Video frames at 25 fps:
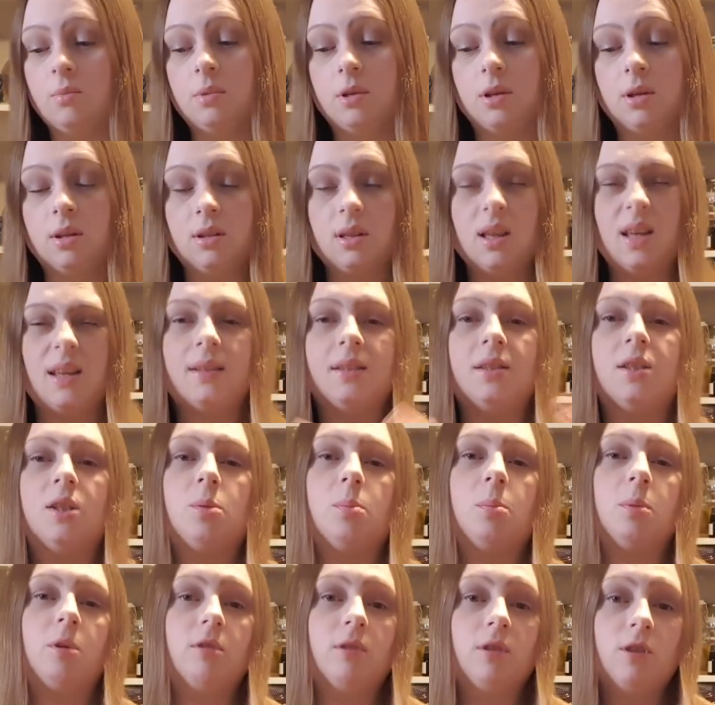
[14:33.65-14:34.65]
because of that
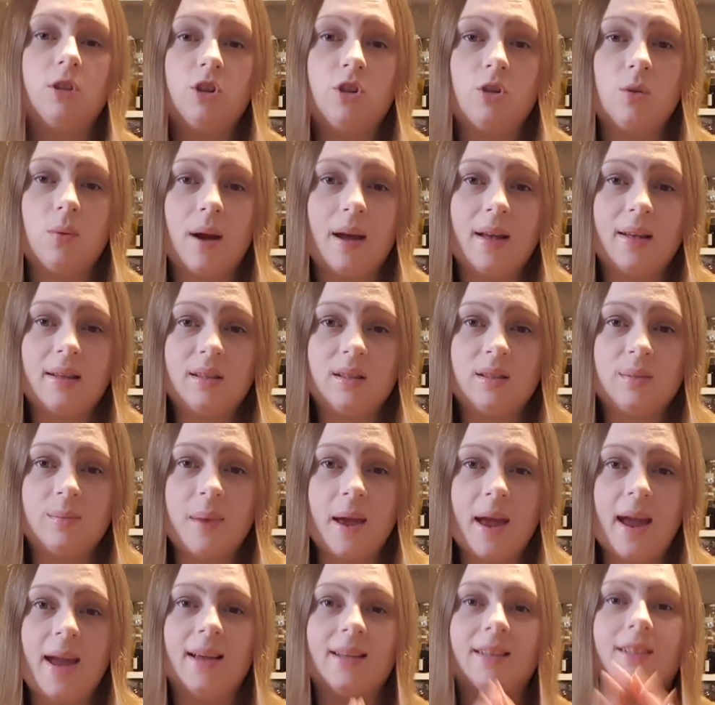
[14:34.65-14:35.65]
spiritual
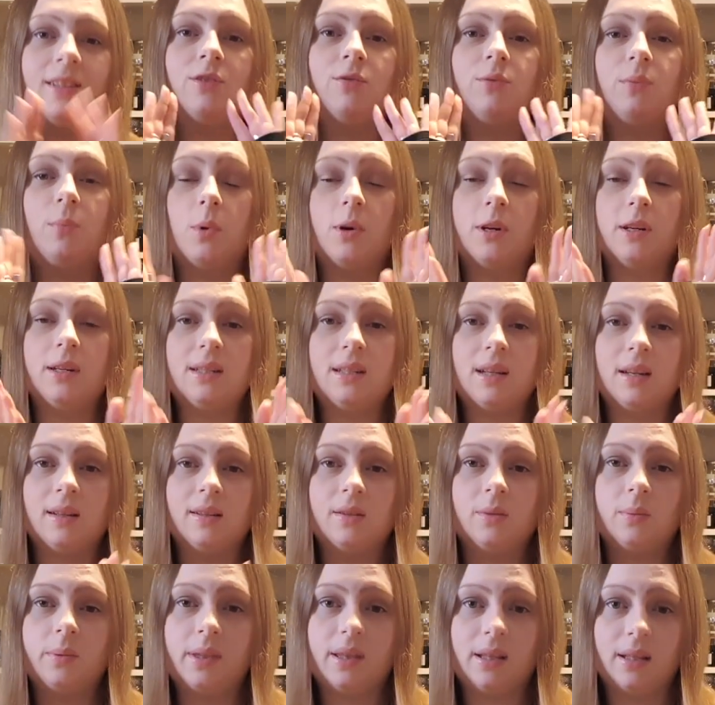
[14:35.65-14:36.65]
aspect of what it
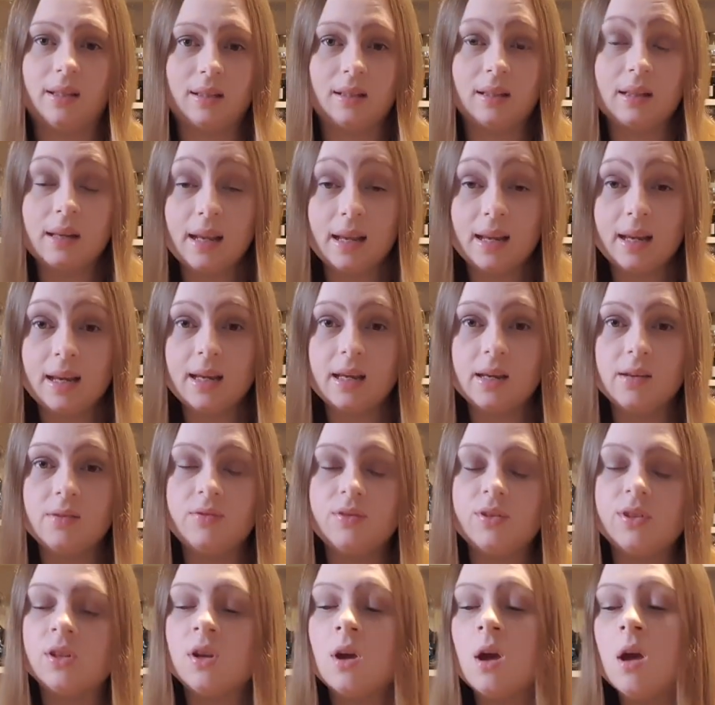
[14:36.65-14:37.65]
does with its
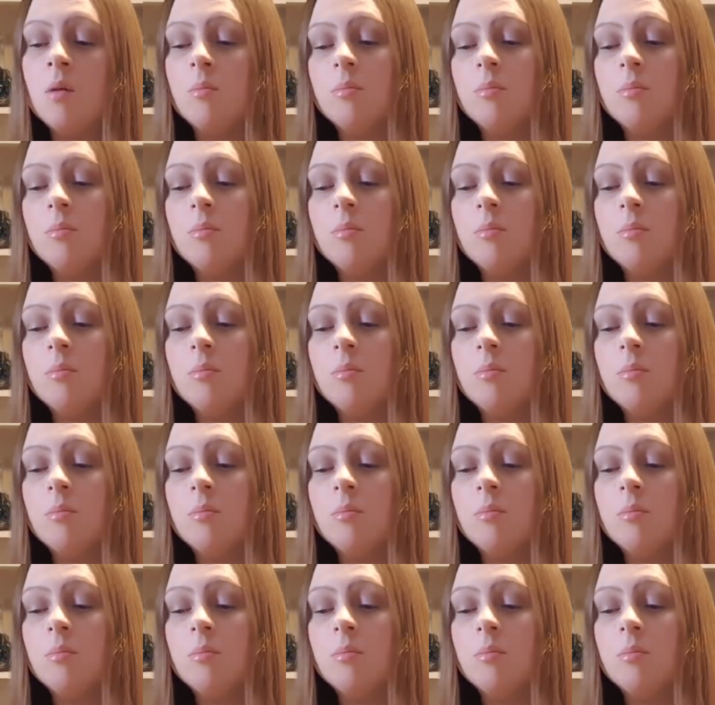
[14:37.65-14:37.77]
leaves,